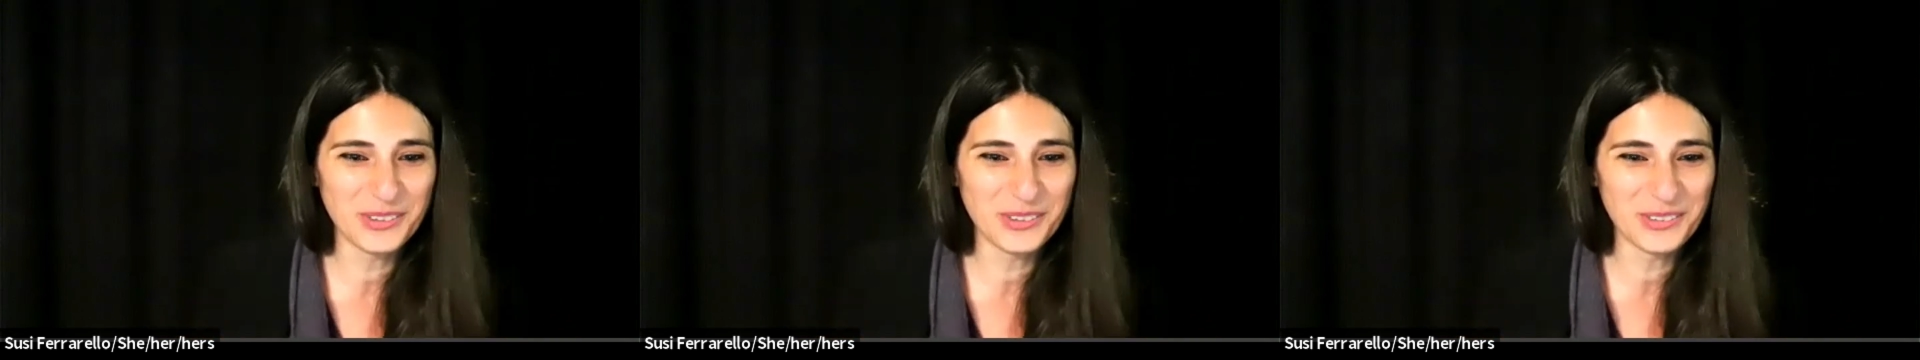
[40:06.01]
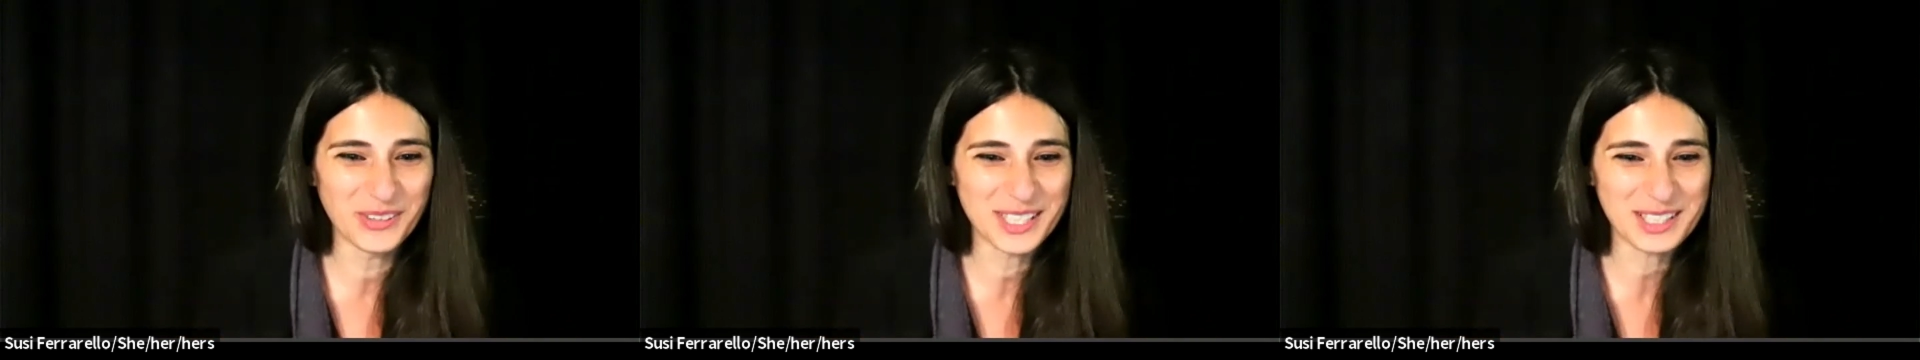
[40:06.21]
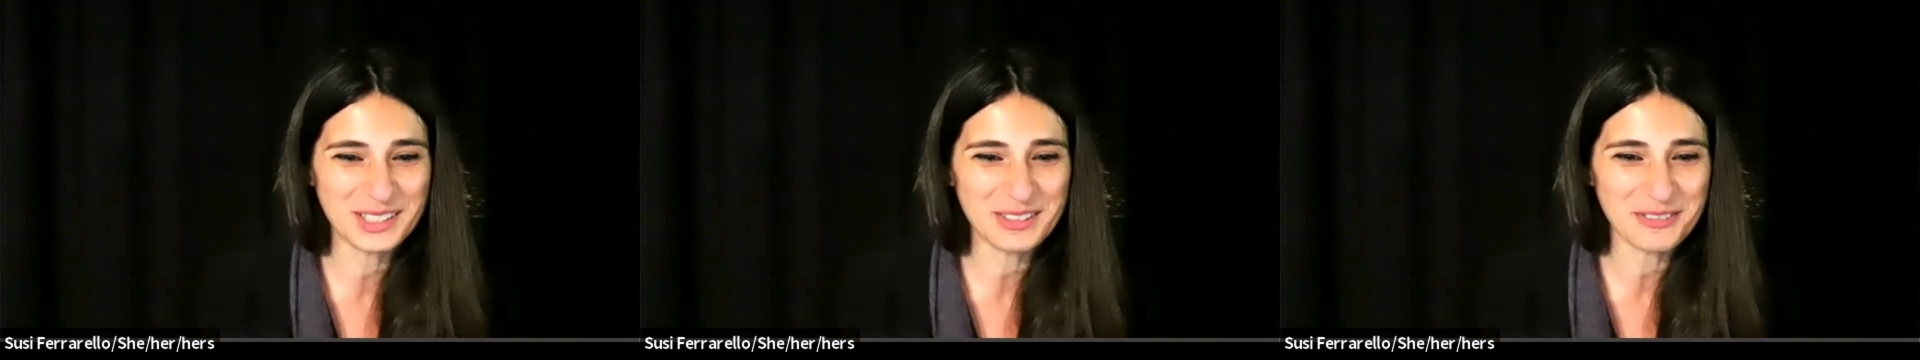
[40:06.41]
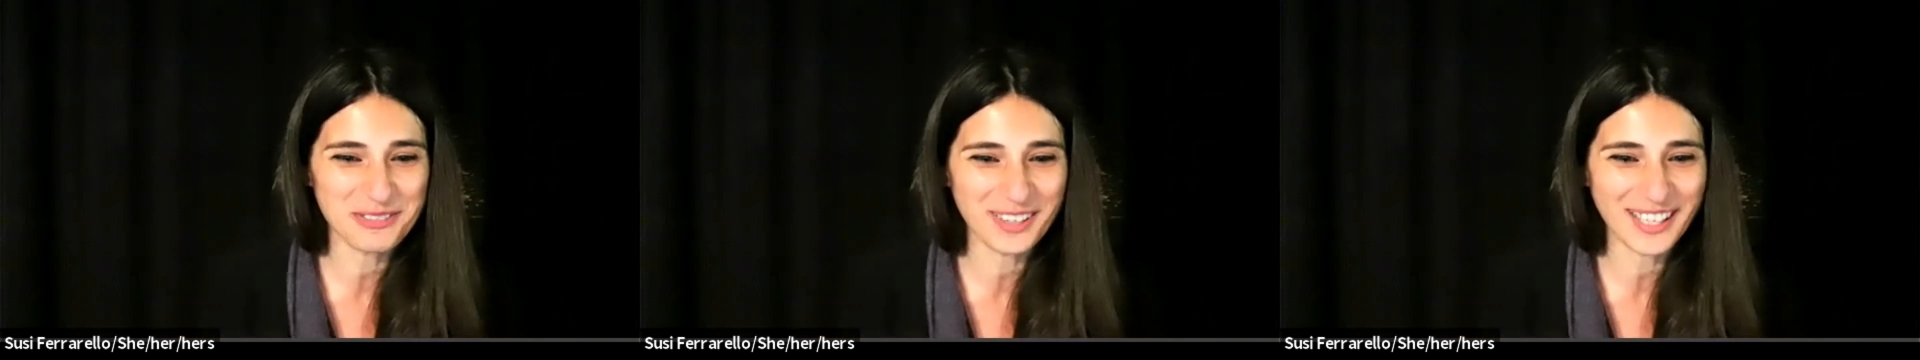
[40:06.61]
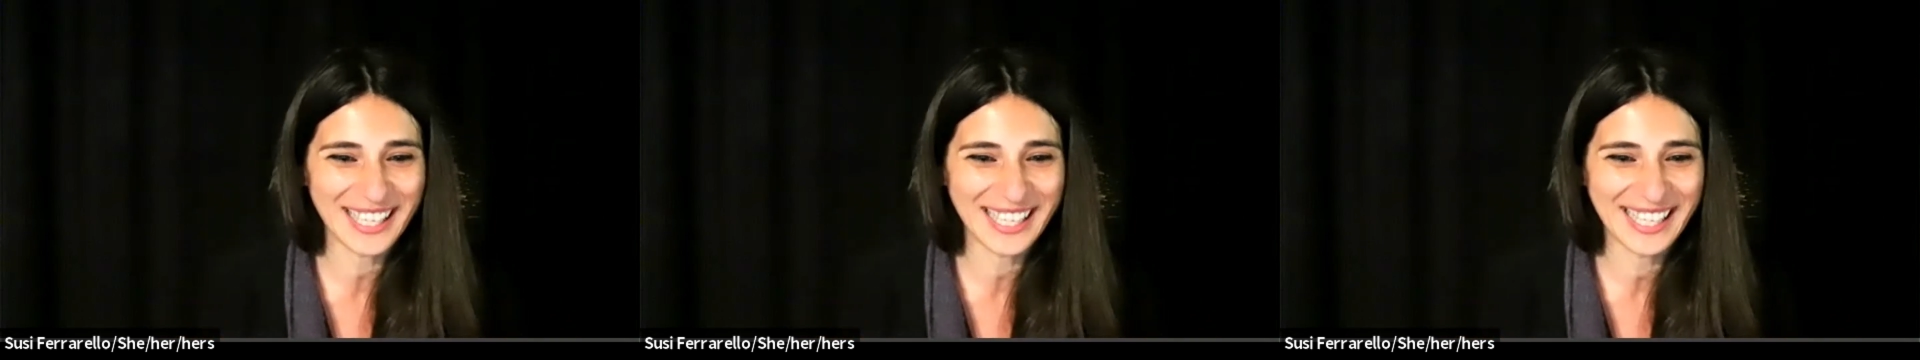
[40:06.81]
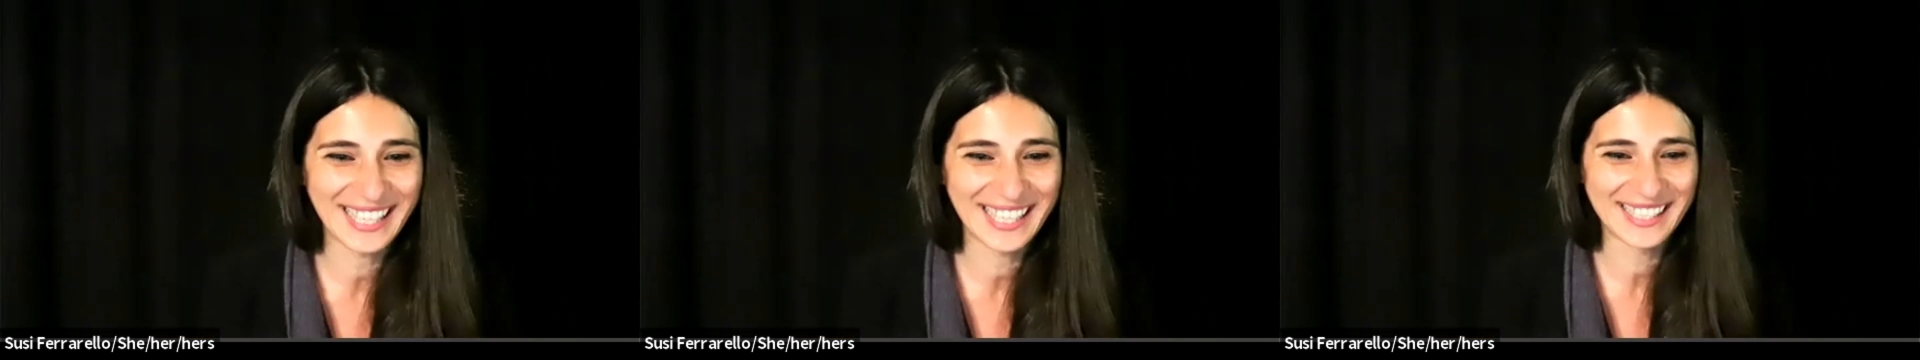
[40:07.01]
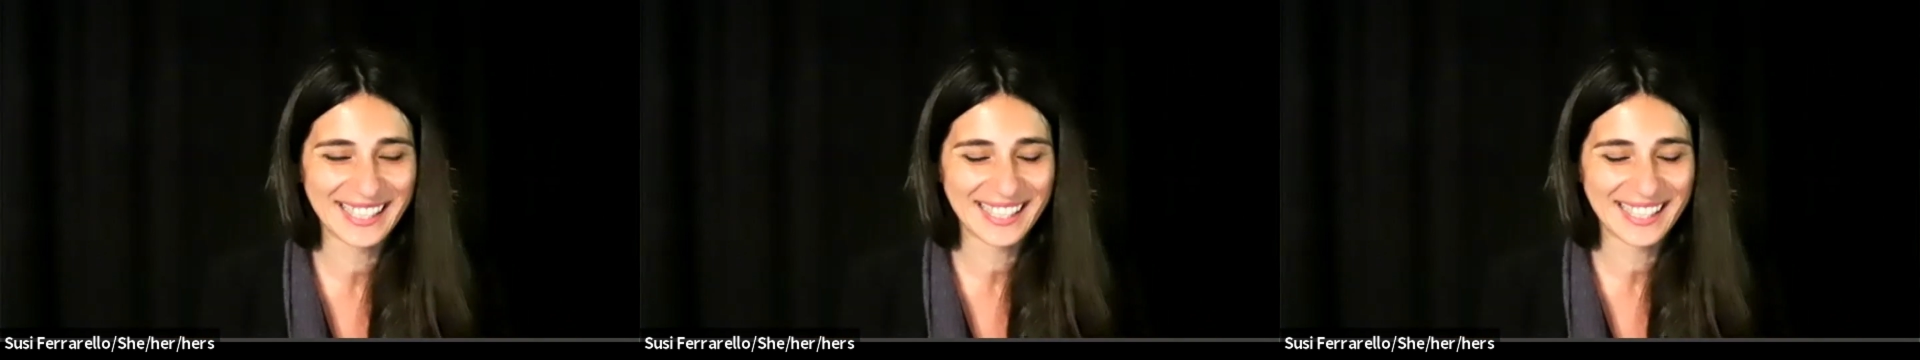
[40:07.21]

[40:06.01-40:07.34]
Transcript: What's your feeling?